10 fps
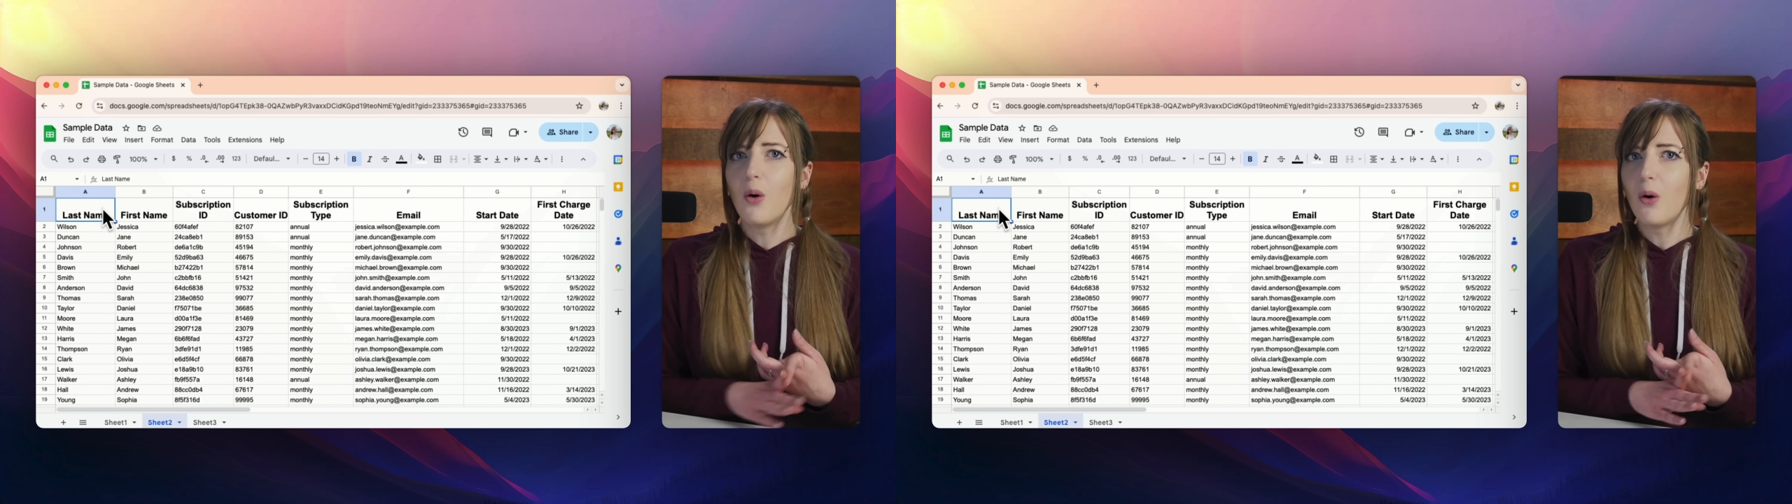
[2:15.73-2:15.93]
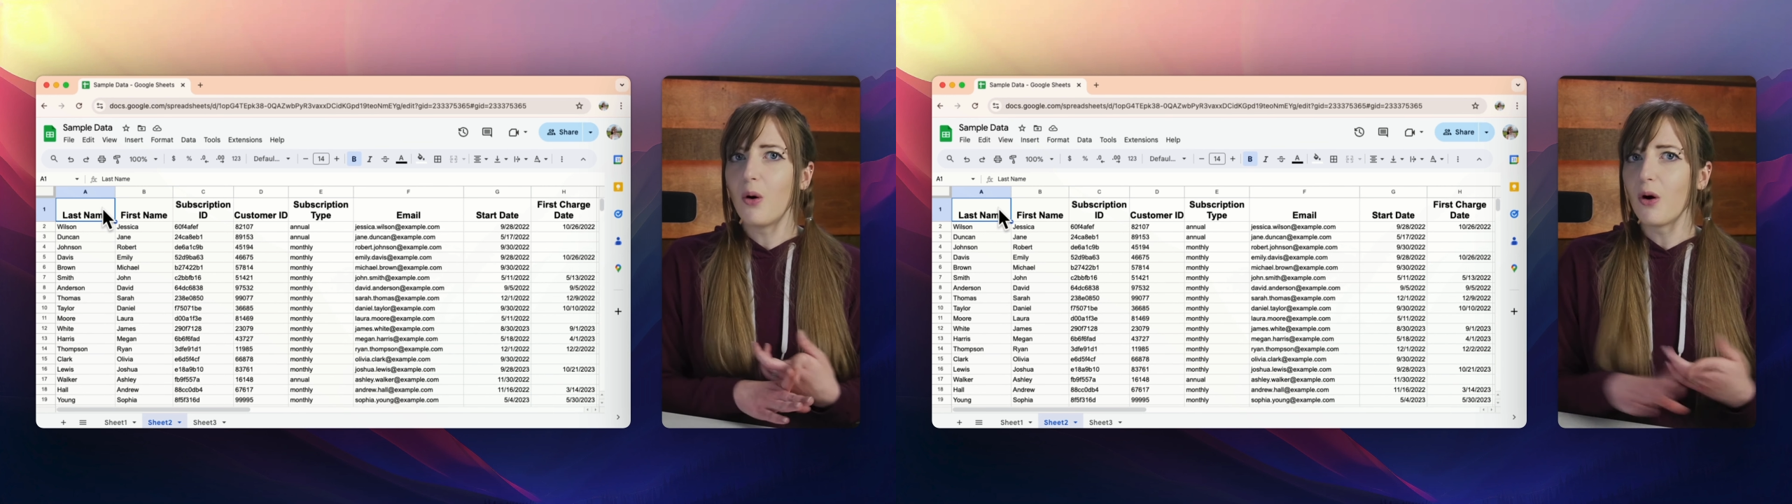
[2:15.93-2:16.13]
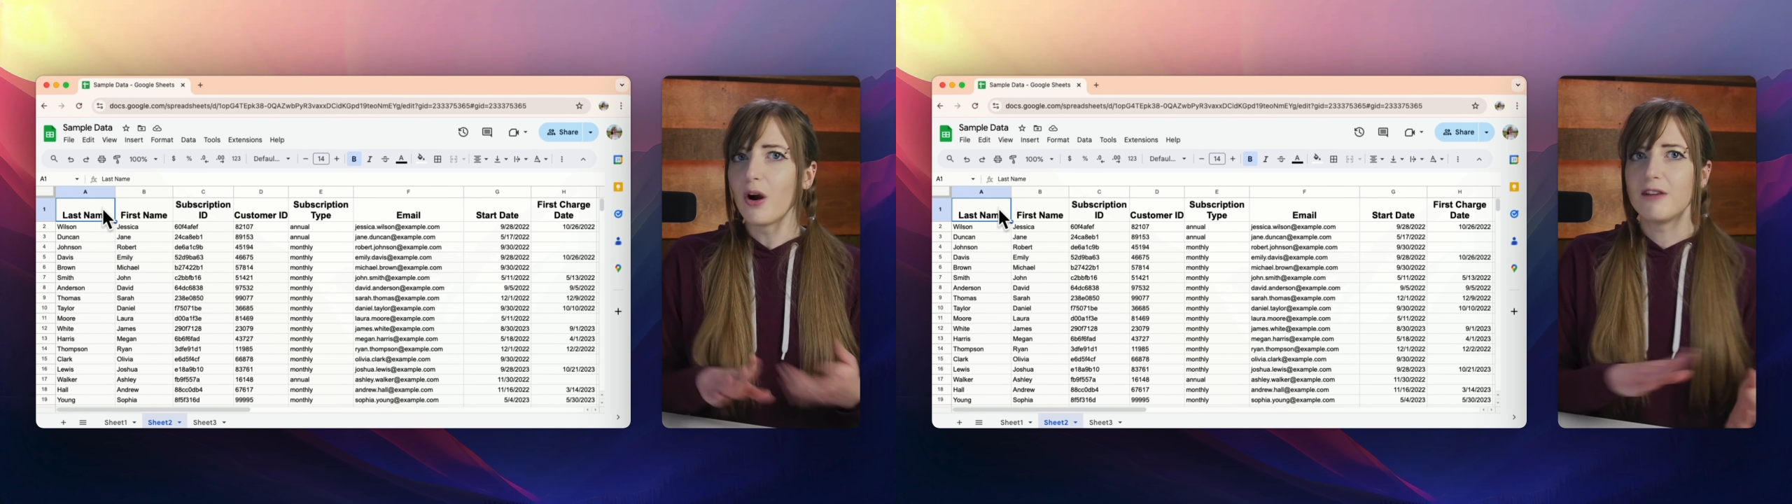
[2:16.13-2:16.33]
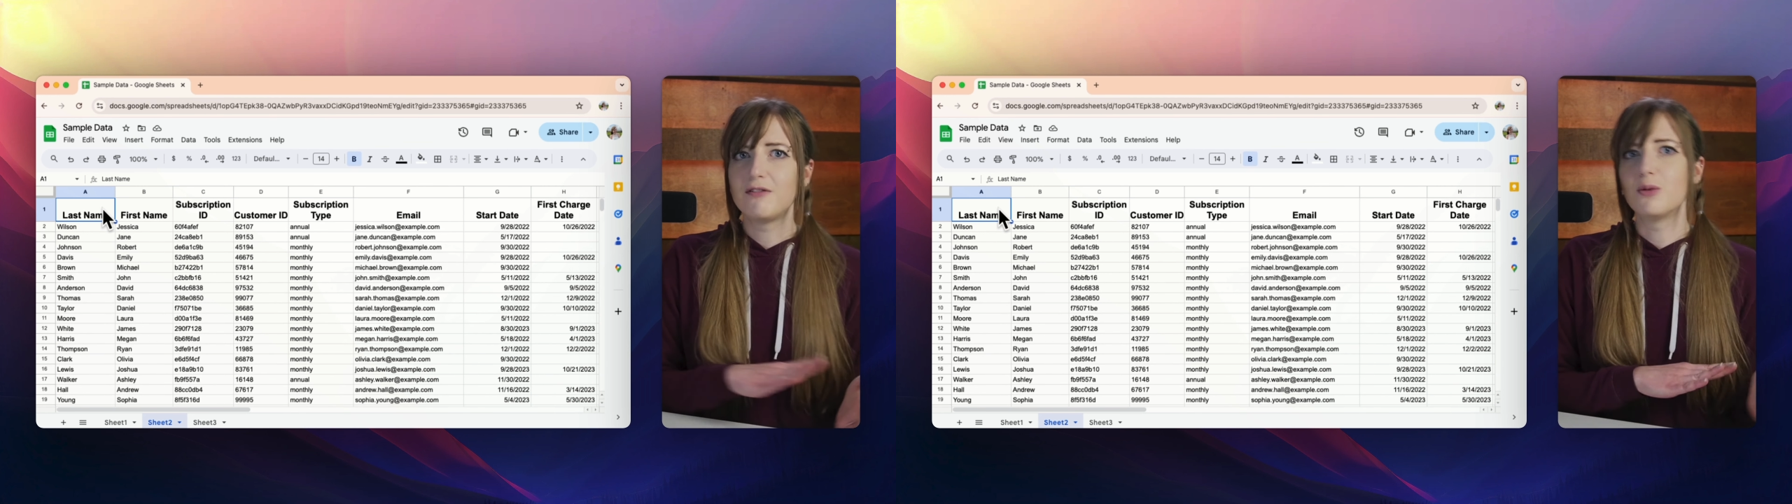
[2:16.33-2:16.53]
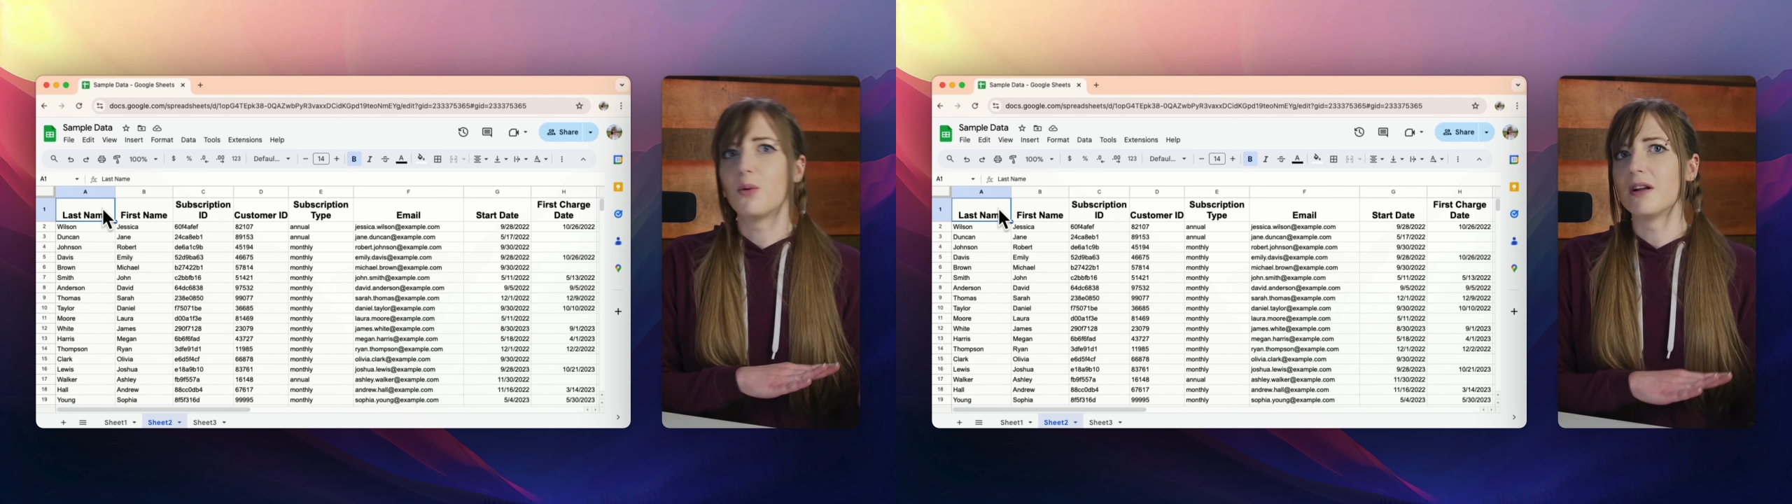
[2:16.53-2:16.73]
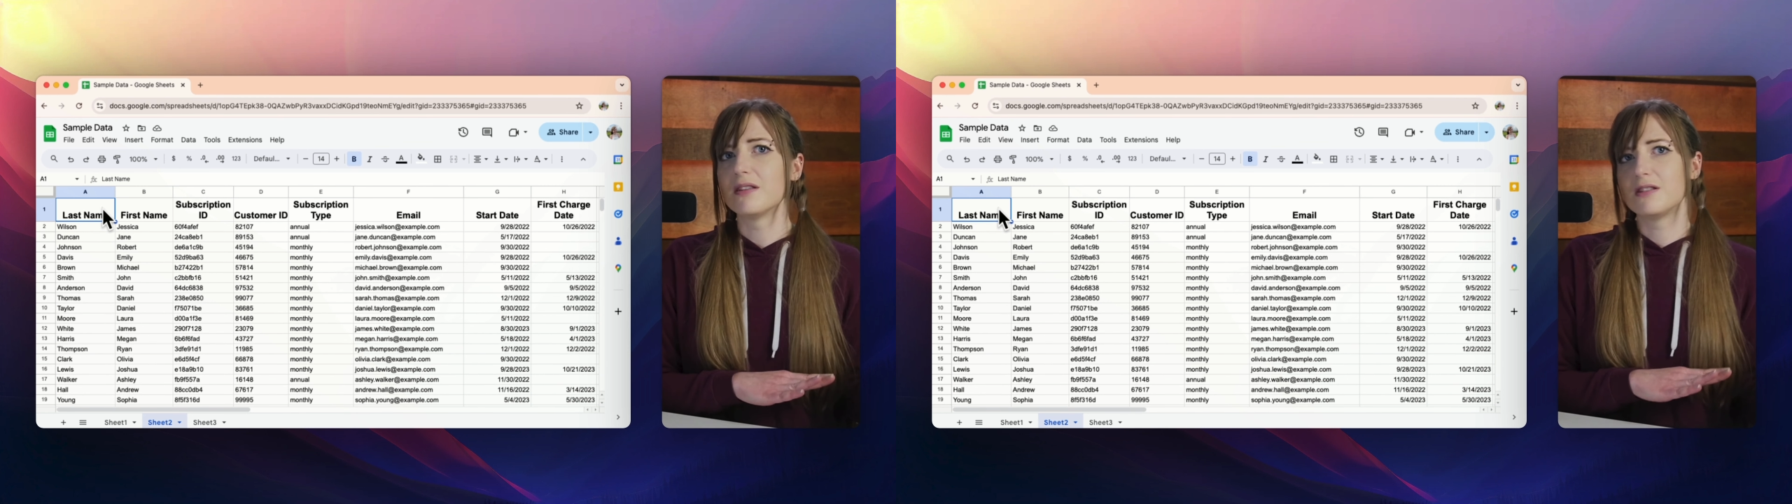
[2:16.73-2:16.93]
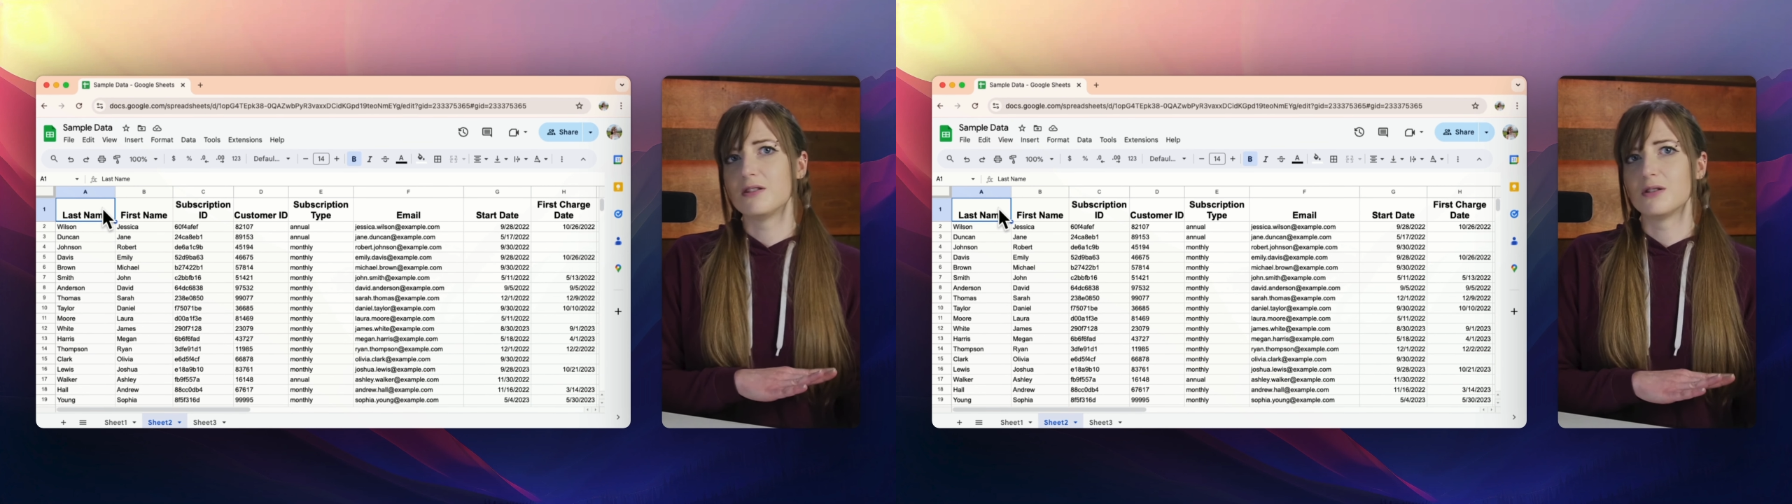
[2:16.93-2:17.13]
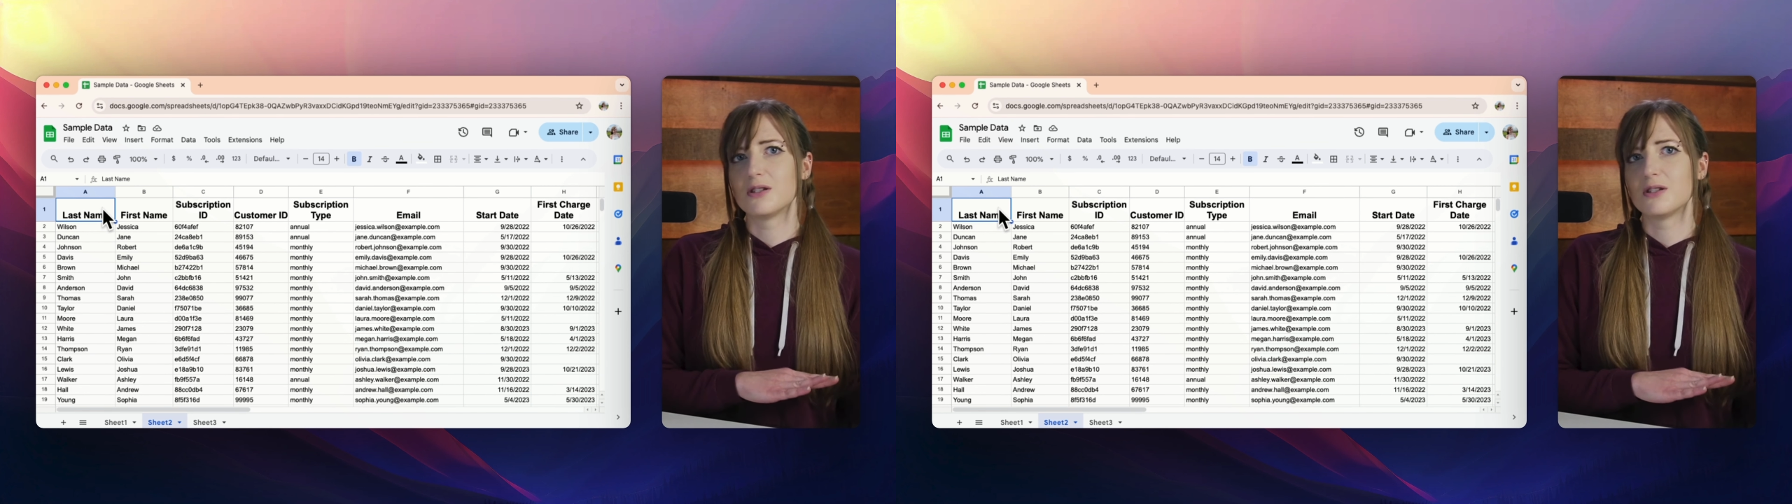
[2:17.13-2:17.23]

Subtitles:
or if you want to